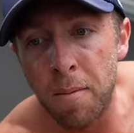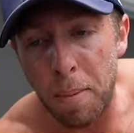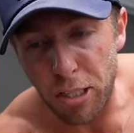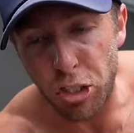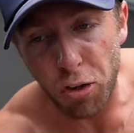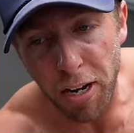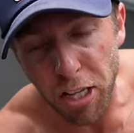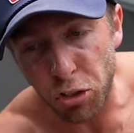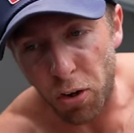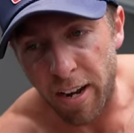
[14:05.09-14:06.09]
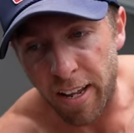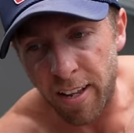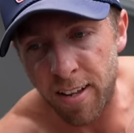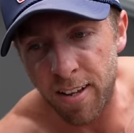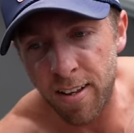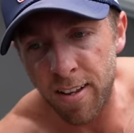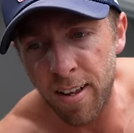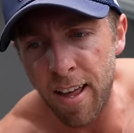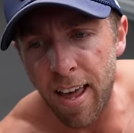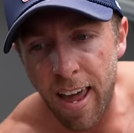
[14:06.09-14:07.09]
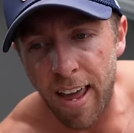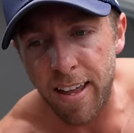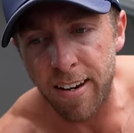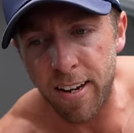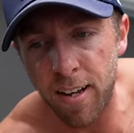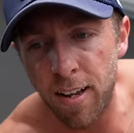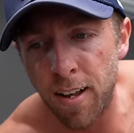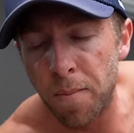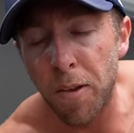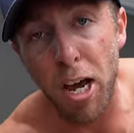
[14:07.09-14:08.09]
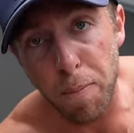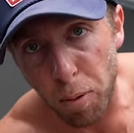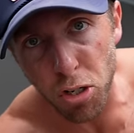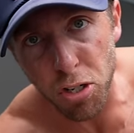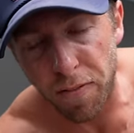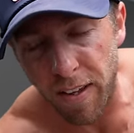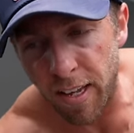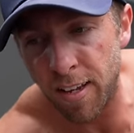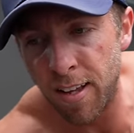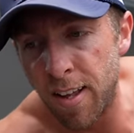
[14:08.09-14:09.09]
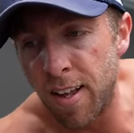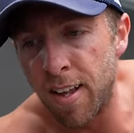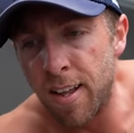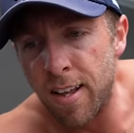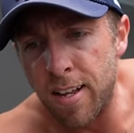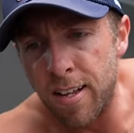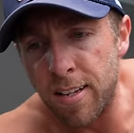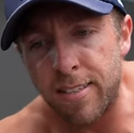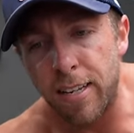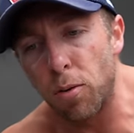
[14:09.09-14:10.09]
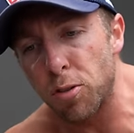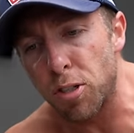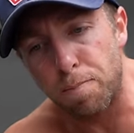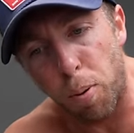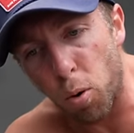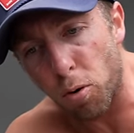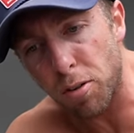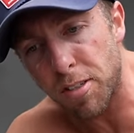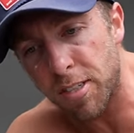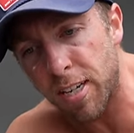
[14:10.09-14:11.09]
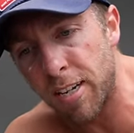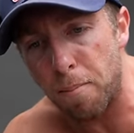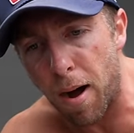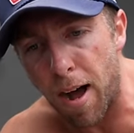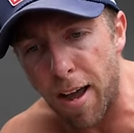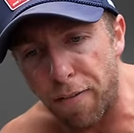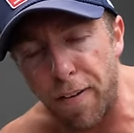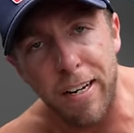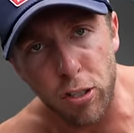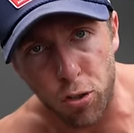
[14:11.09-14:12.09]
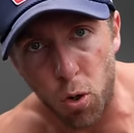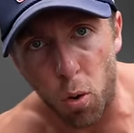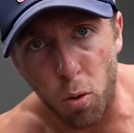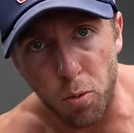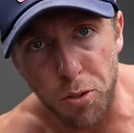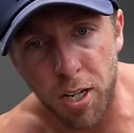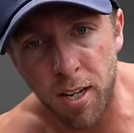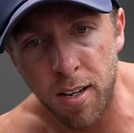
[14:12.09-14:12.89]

My strength training and hypertrophy still supports my fitness goals.